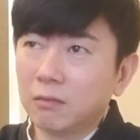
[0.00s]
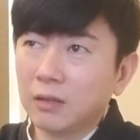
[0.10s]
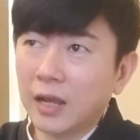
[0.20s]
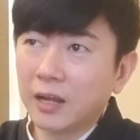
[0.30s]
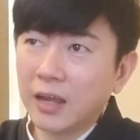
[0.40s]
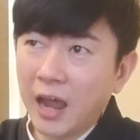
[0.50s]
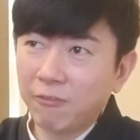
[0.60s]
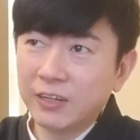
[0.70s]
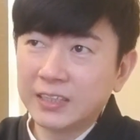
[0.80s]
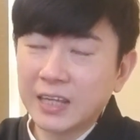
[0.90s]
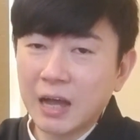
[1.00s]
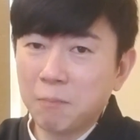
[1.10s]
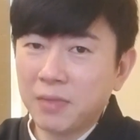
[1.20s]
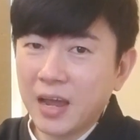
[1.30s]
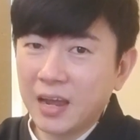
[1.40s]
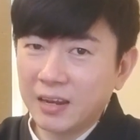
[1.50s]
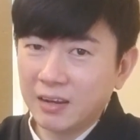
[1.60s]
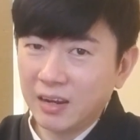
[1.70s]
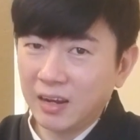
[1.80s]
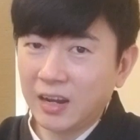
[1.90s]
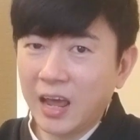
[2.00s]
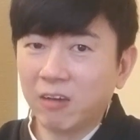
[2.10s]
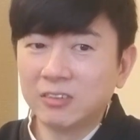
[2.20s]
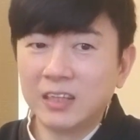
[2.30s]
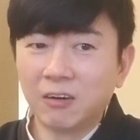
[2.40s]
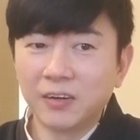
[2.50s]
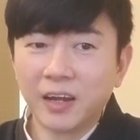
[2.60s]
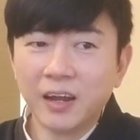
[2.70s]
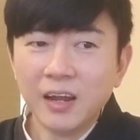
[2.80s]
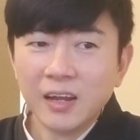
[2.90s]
like heaven is up there and hell is down there.